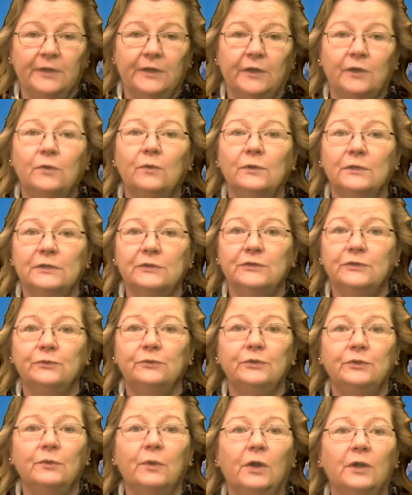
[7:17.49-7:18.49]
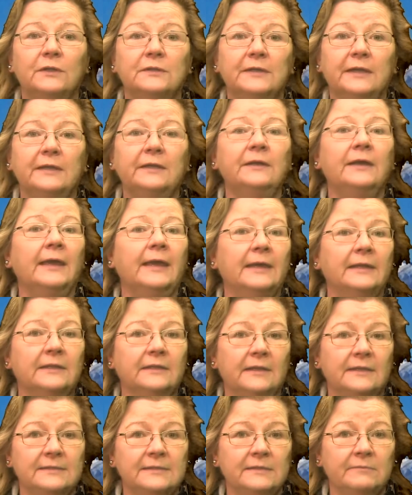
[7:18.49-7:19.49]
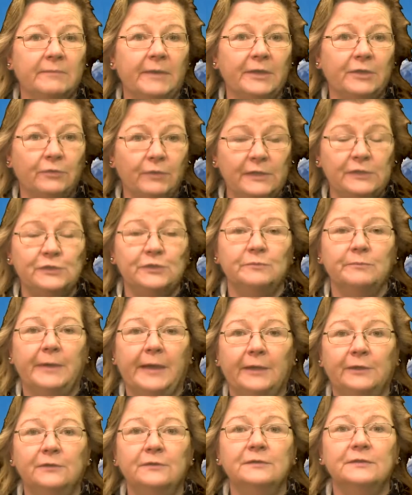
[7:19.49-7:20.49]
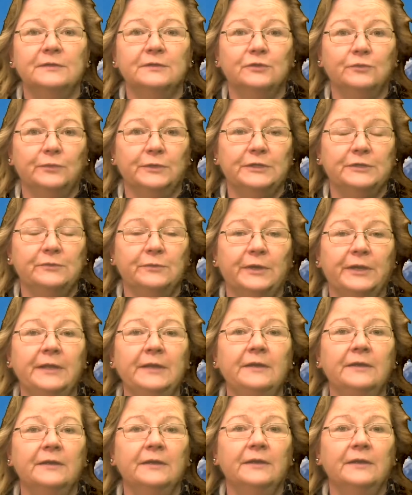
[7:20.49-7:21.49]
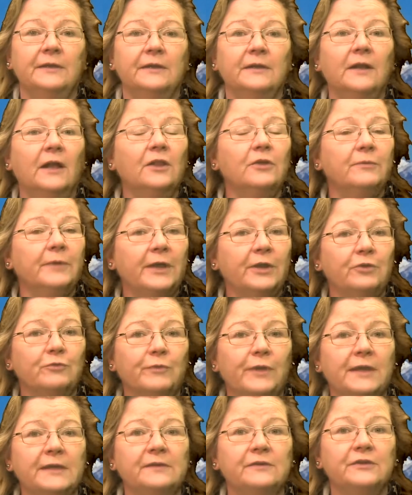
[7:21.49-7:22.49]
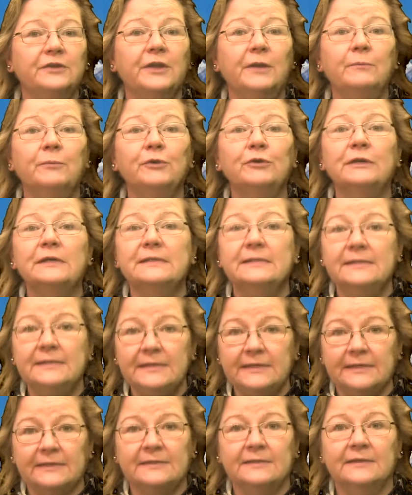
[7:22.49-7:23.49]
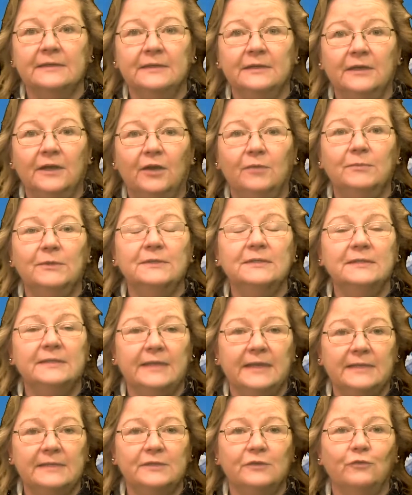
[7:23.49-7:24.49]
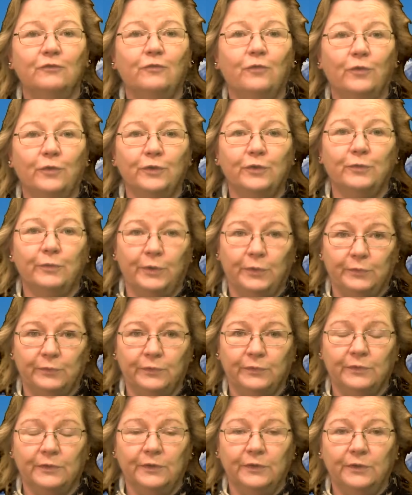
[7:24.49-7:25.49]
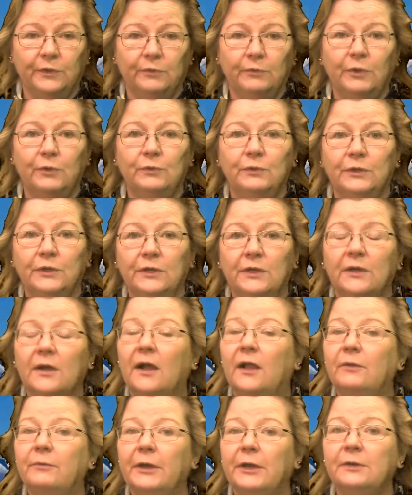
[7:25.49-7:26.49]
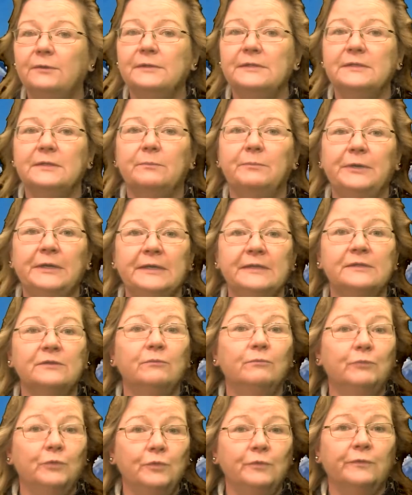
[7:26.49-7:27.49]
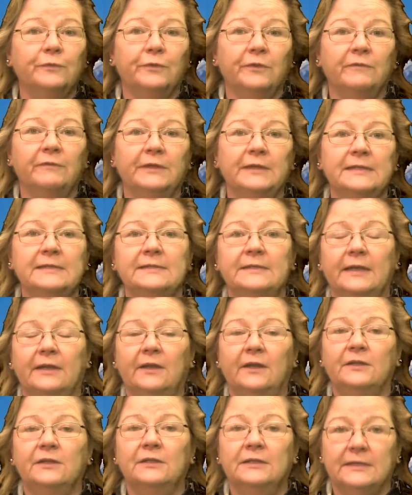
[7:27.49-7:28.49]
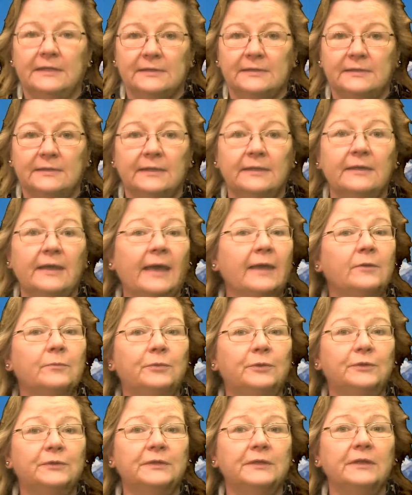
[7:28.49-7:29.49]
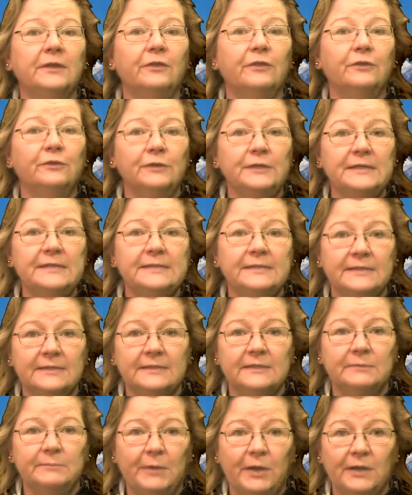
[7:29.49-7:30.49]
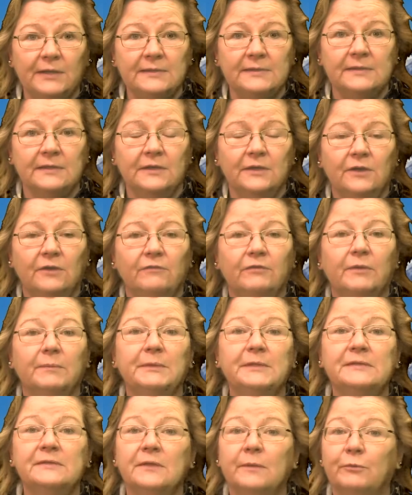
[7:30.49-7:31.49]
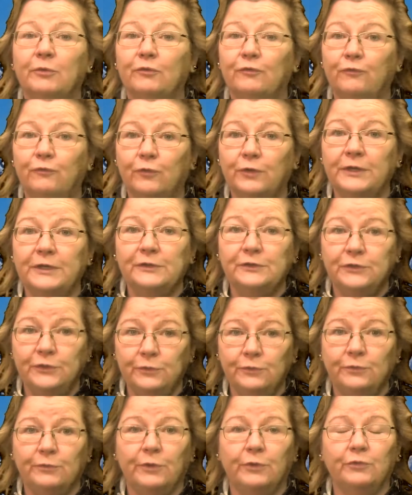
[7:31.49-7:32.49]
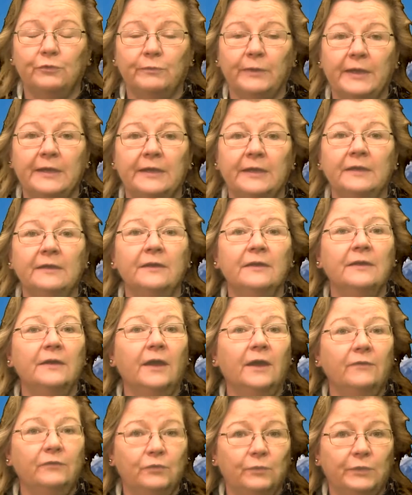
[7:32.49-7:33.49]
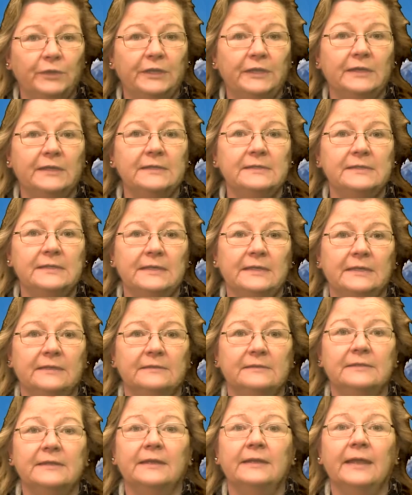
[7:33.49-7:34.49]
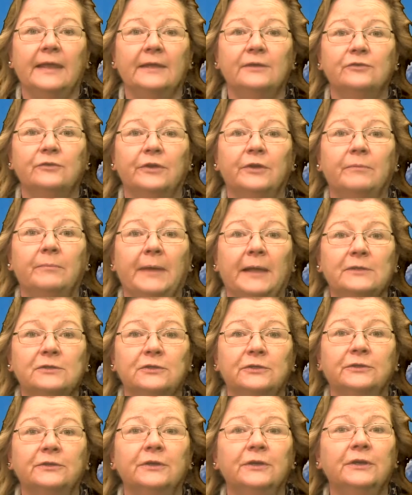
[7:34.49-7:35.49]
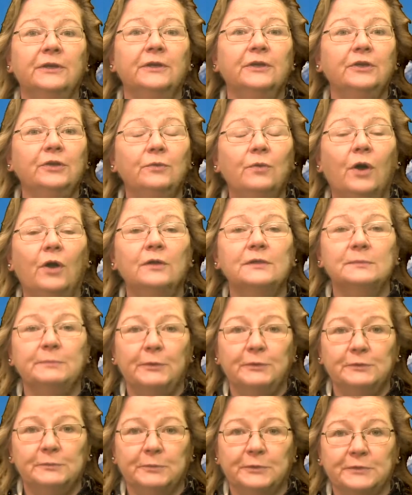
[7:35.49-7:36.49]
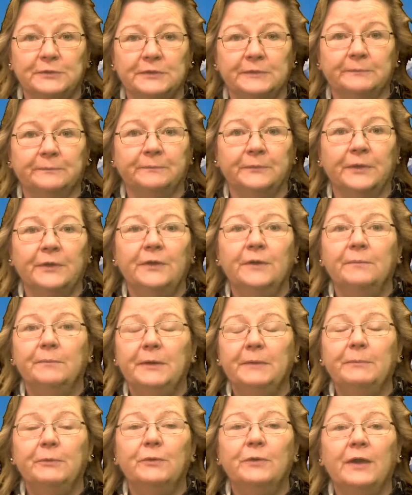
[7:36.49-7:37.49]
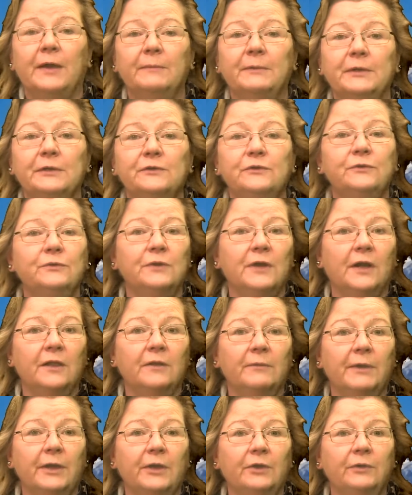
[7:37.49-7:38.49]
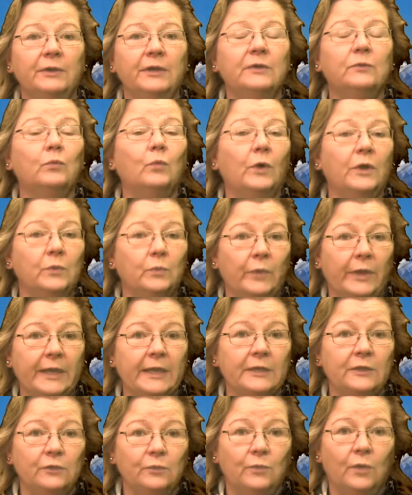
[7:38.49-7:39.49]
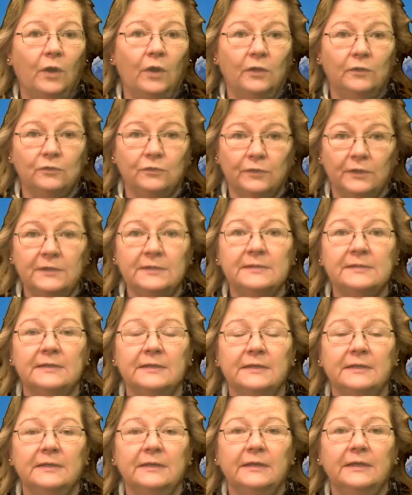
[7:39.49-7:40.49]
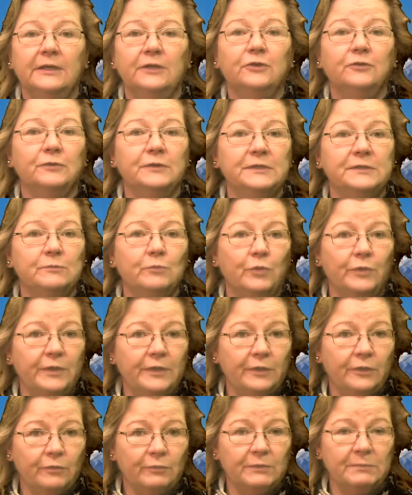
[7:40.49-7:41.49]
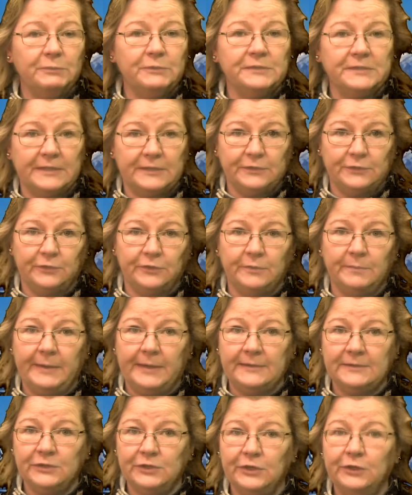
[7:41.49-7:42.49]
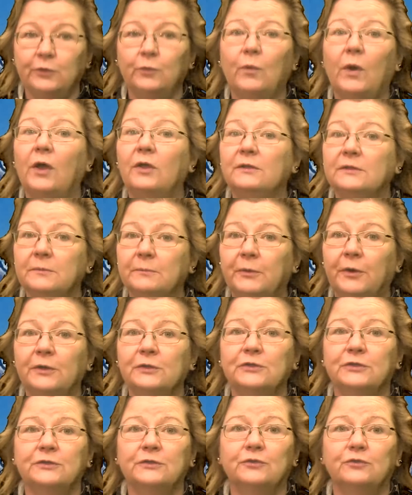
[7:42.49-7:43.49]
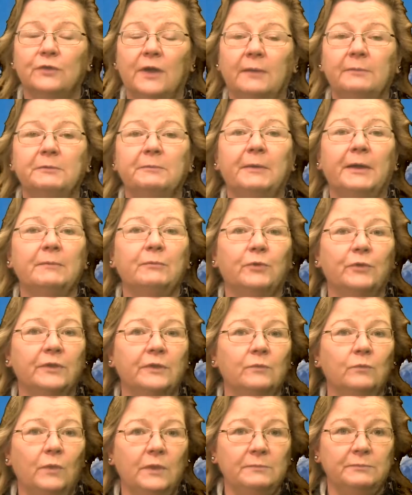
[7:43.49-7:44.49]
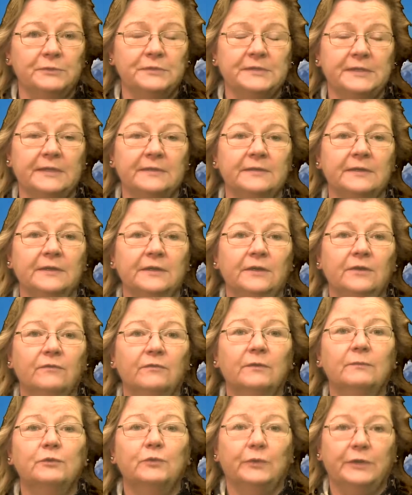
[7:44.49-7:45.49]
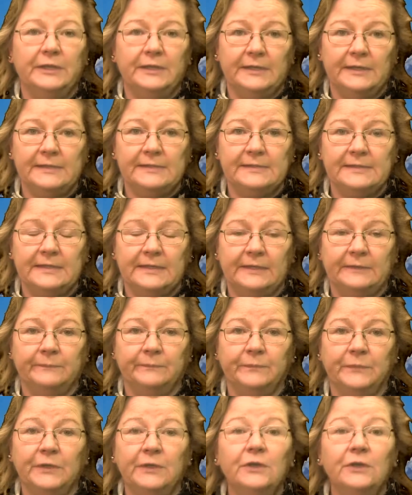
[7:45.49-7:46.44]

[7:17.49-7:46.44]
According to U-Haul data analyzing migration patterns in 2020, Colorado ranked number 6 among states for growth. Quote, Colorado is the biggest mover of any state on the list, catapulting 36 spots from its number 42 growth ranking of 2019, said Andrea Batchelor, U-Haul spokesperson. People coming to Colorado in one-way U-Haul trucks increased more than 3% during the past year, while departures dropped by more than 1% from 2019.